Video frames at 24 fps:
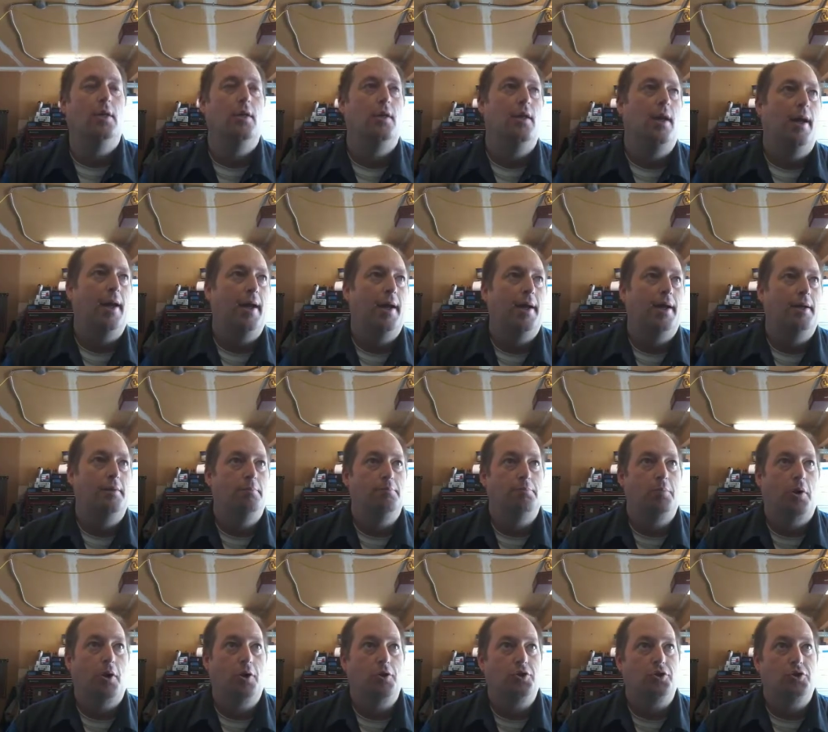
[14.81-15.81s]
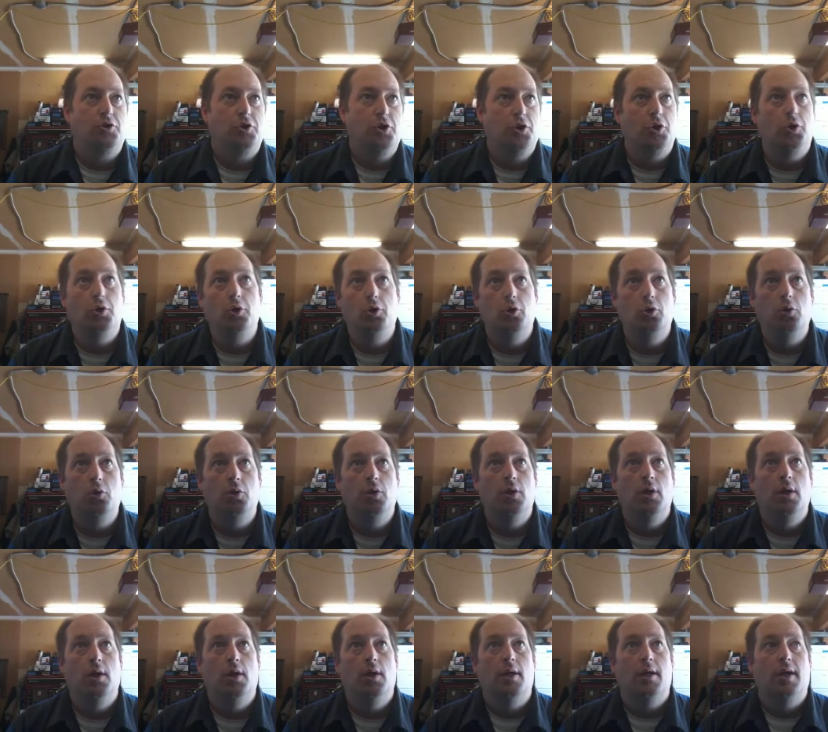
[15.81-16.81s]
And part two
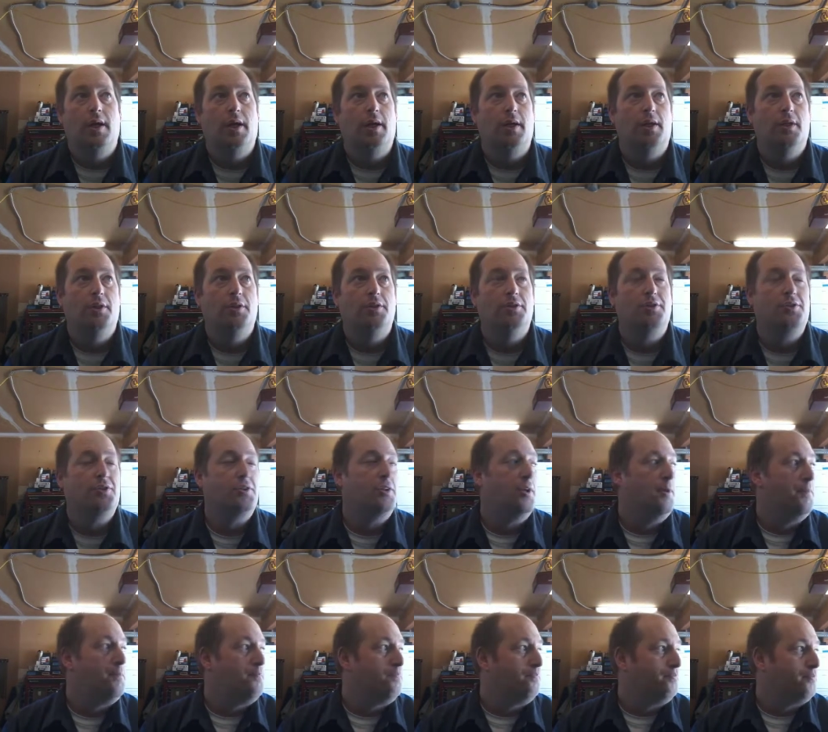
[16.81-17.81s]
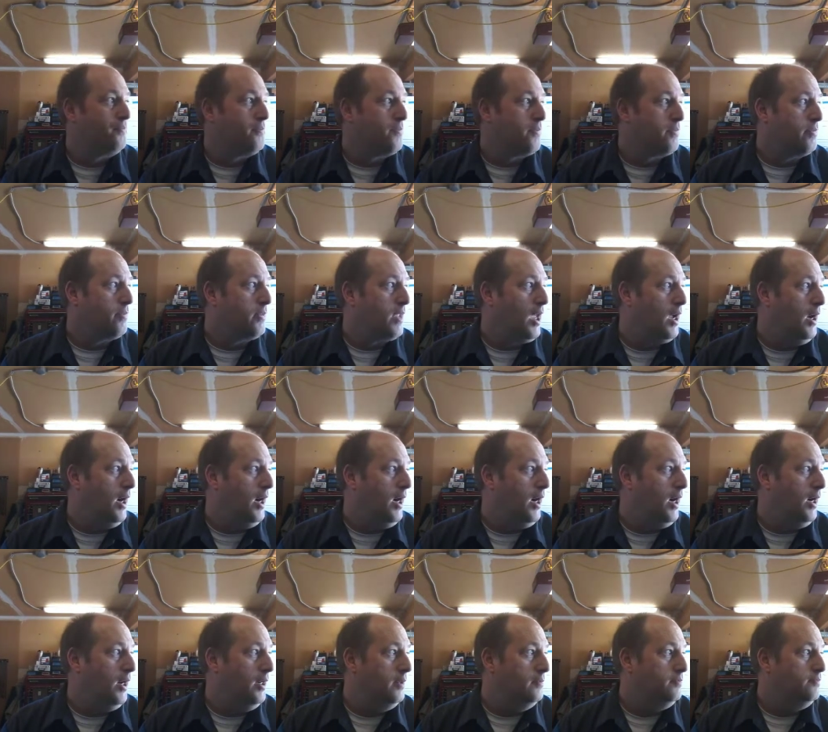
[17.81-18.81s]
is
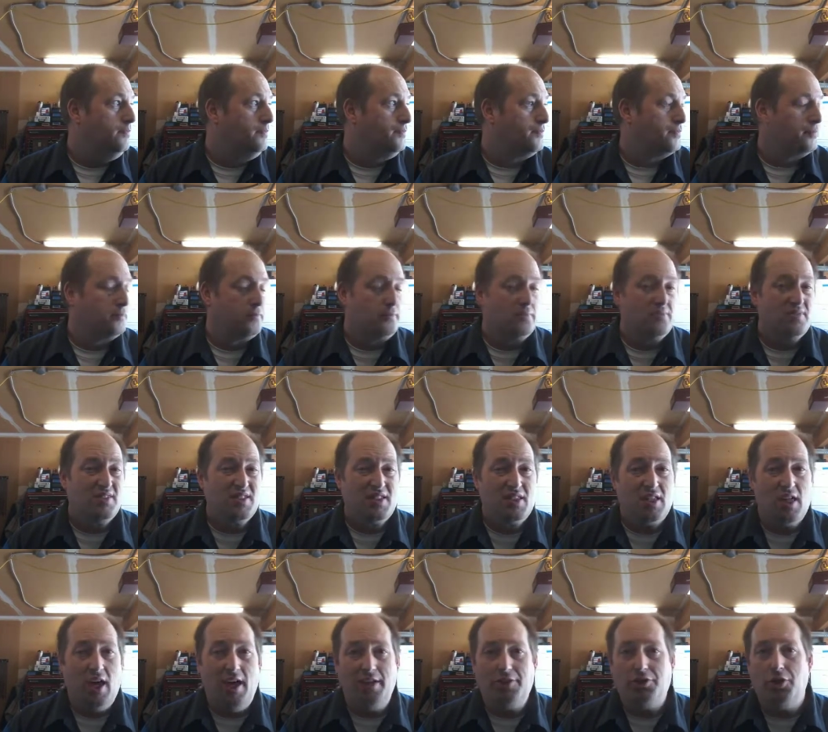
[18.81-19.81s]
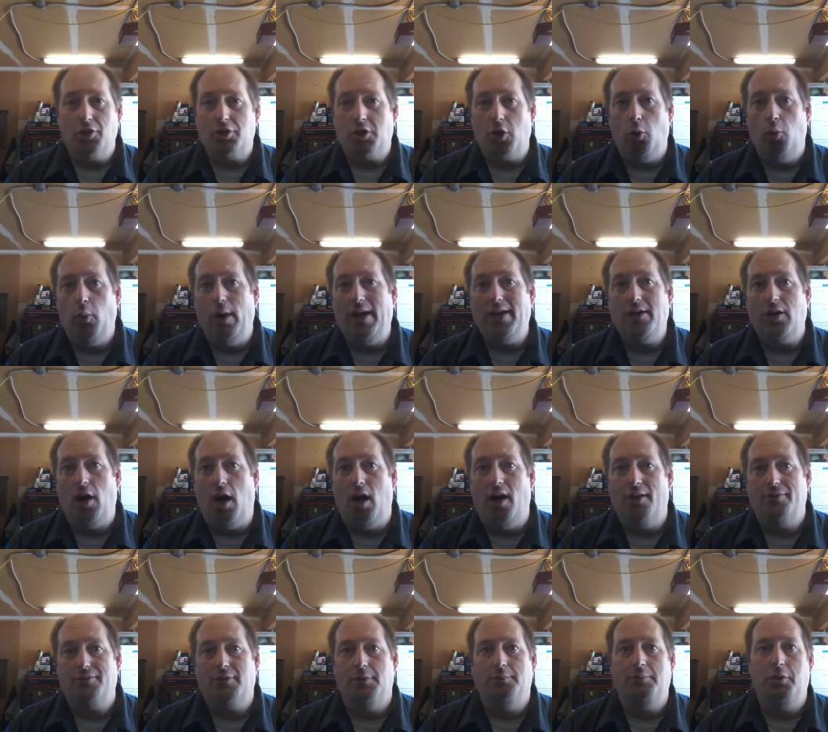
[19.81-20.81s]
I took a week
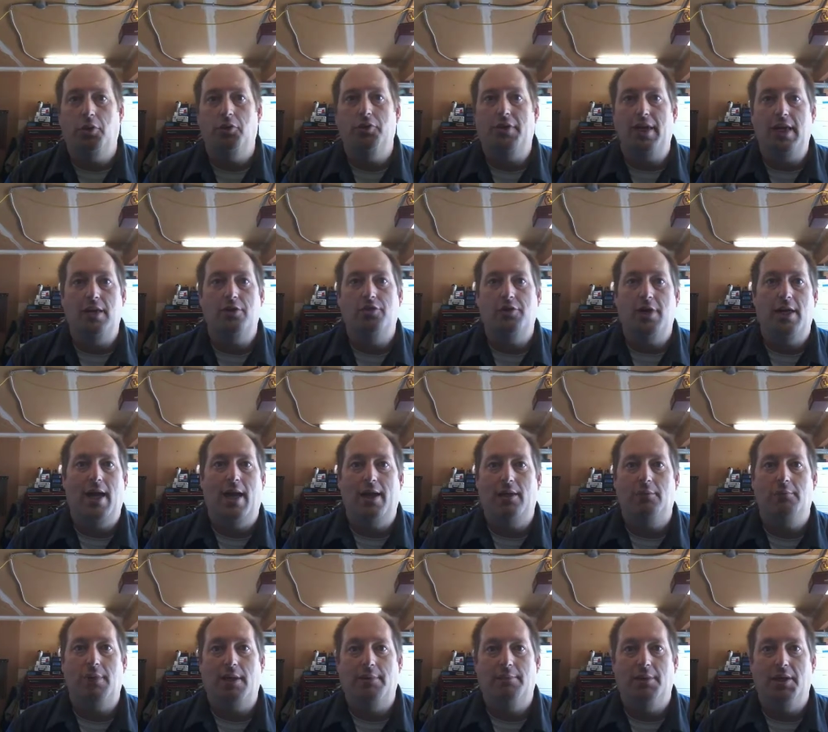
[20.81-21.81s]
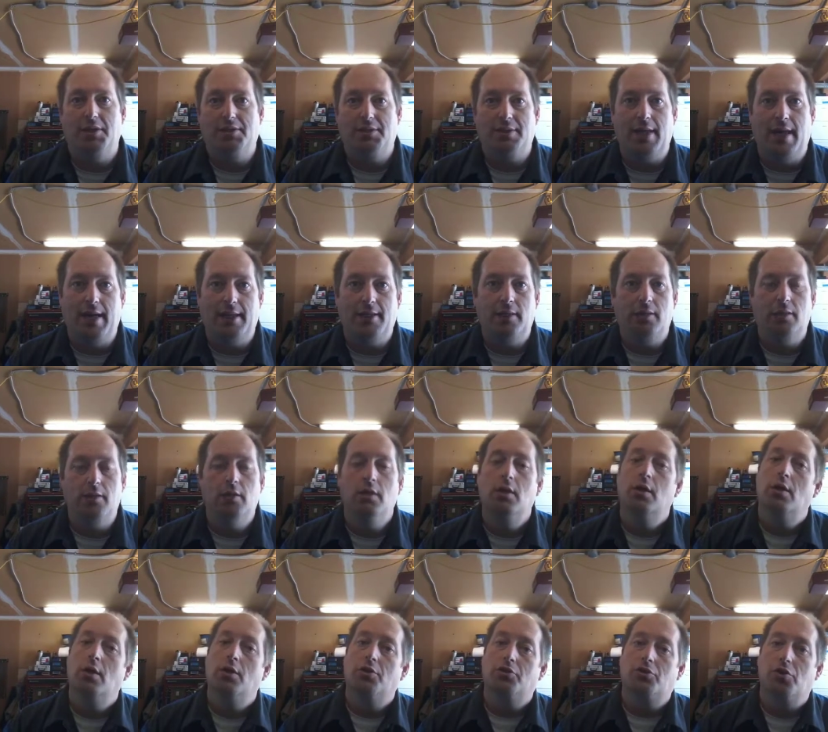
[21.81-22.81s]
off to pull the engine out of my Mustang,
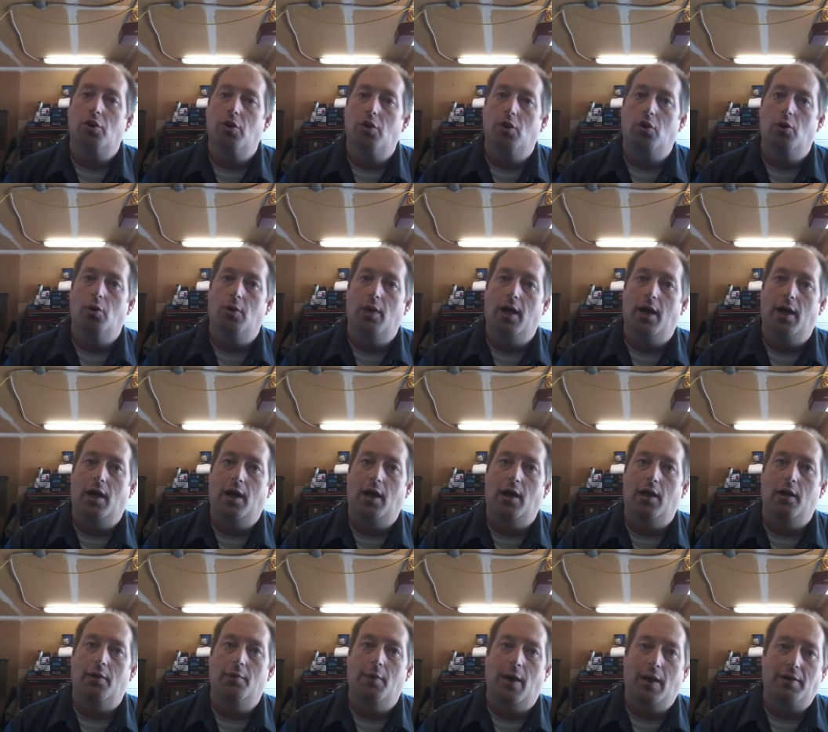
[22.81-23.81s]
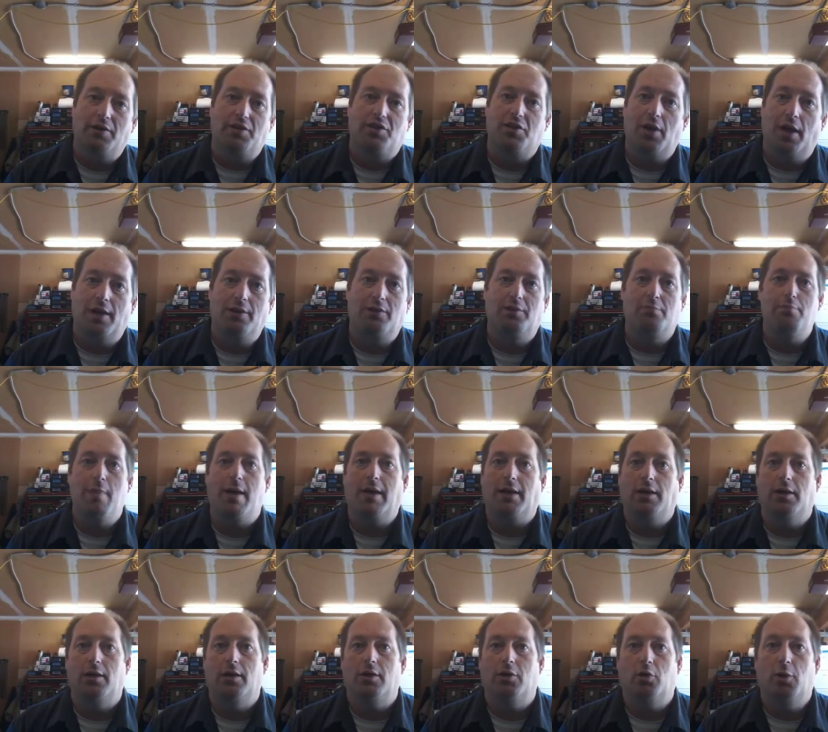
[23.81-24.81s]
so I decided to
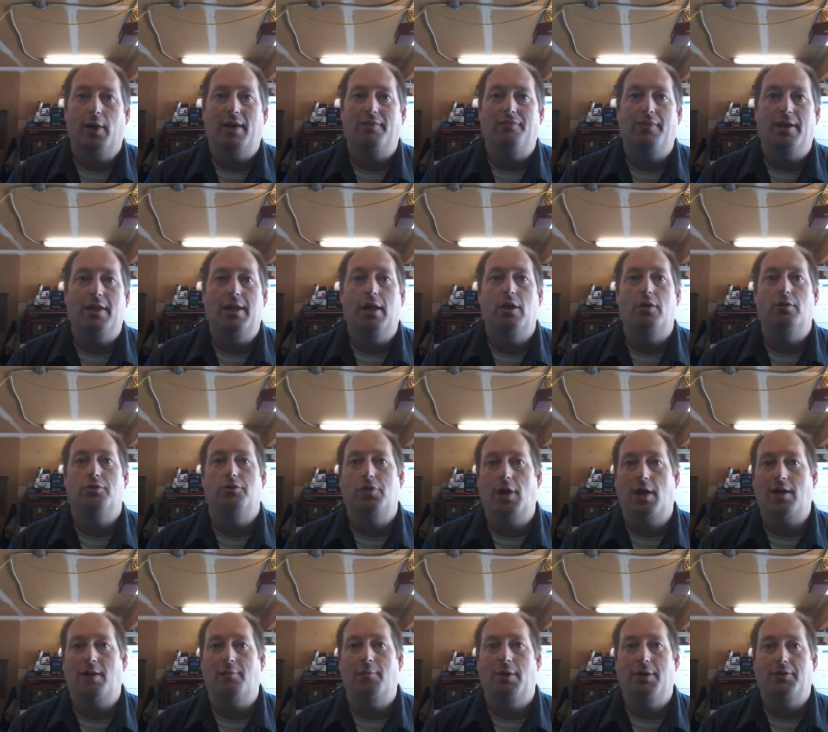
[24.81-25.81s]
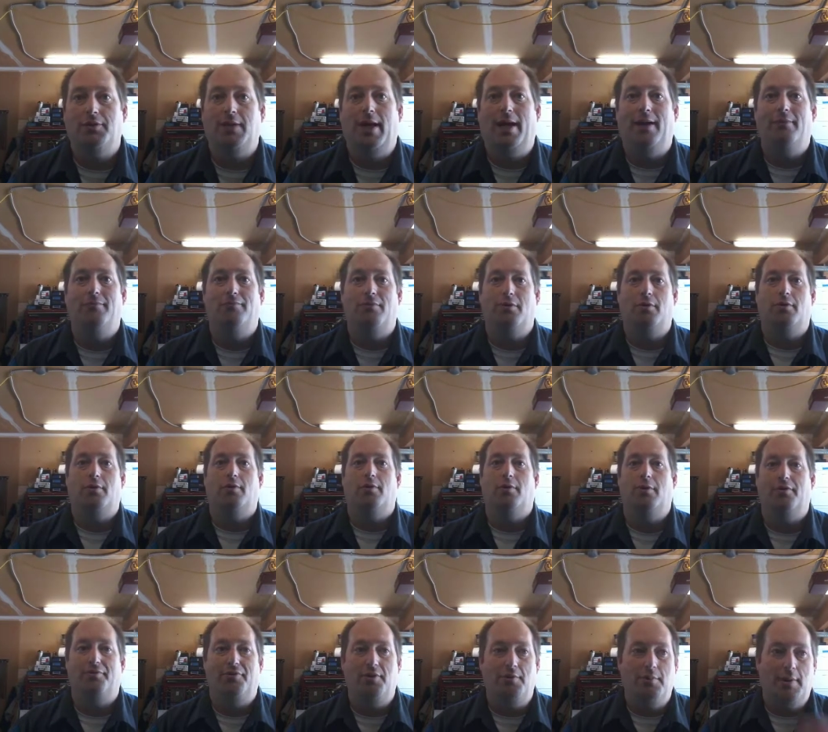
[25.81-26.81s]
make a quick video and talk about that for
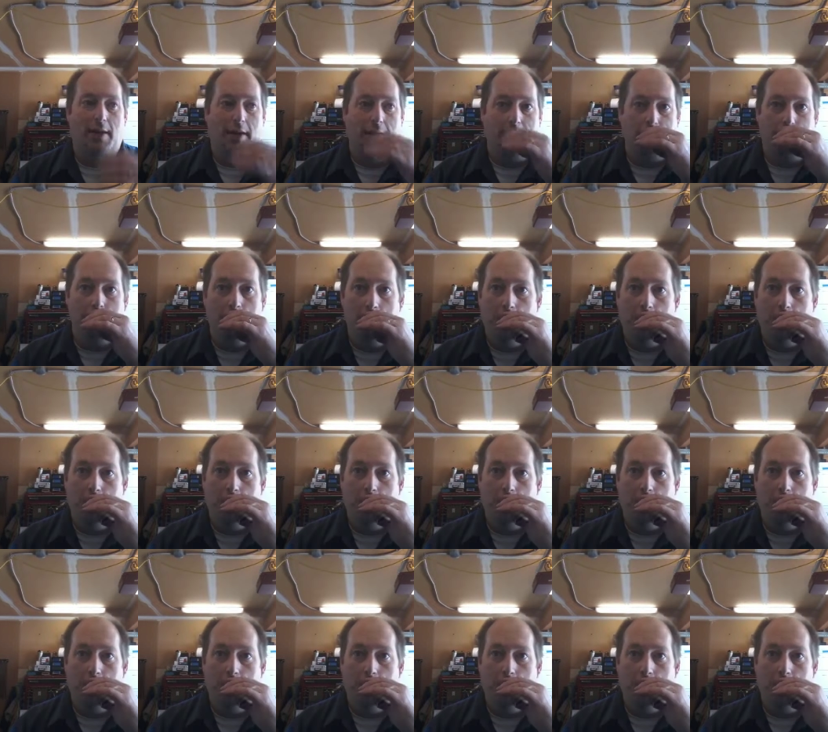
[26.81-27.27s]
a few minutes.